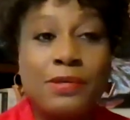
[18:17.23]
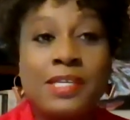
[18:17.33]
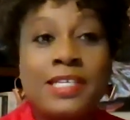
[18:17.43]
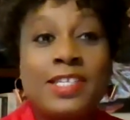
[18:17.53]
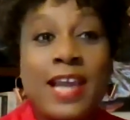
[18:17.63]

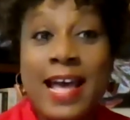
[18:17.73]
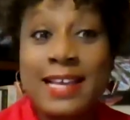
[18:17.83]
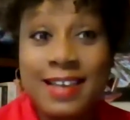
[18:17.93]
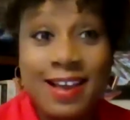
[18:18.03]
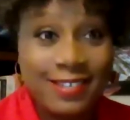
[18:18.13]
produce a
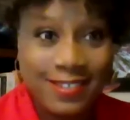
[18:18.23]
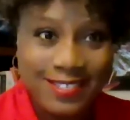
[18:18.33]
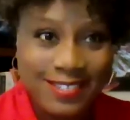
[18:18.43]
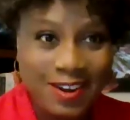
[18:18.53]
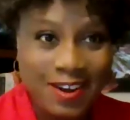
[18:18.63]
jazz
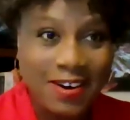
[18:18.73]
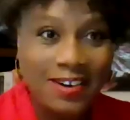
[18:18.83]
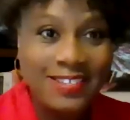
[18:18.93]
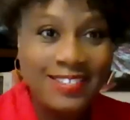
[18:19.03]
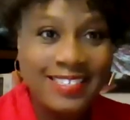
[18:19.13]
under the
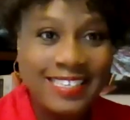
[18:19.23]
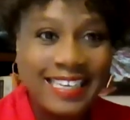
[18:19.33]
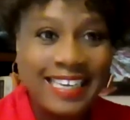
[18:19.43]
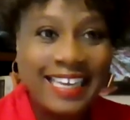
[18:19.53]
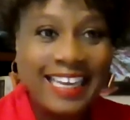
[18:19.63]
stars.
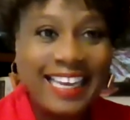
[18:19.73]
